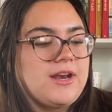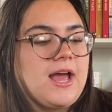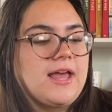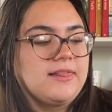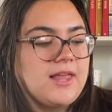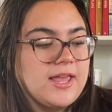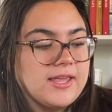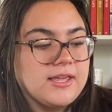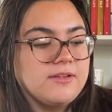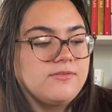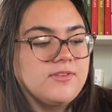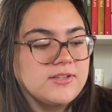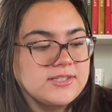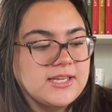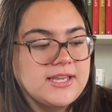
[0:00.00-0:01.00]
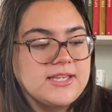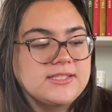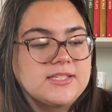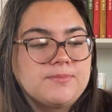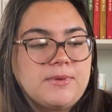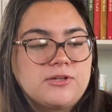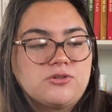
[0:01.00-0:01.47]
I like it. It feels like he has a
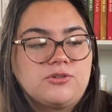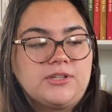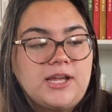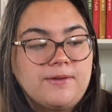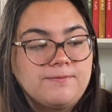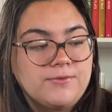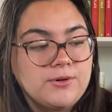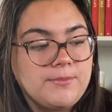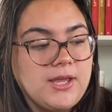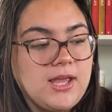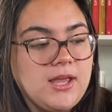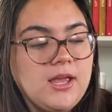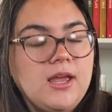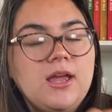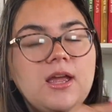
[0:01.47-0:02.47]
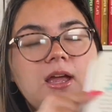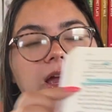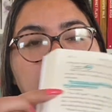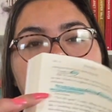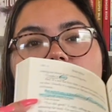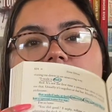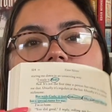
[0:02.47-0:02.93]
special name for me.
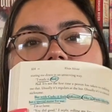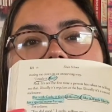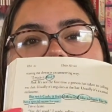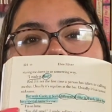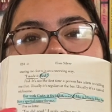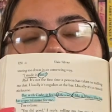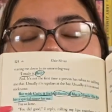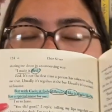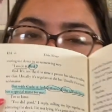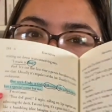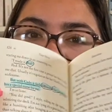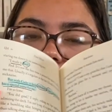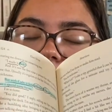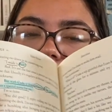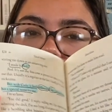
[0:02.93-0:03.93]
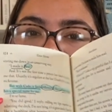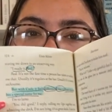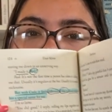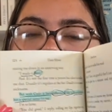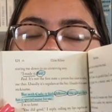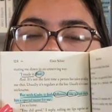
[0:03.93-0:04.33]
And that was a cute line,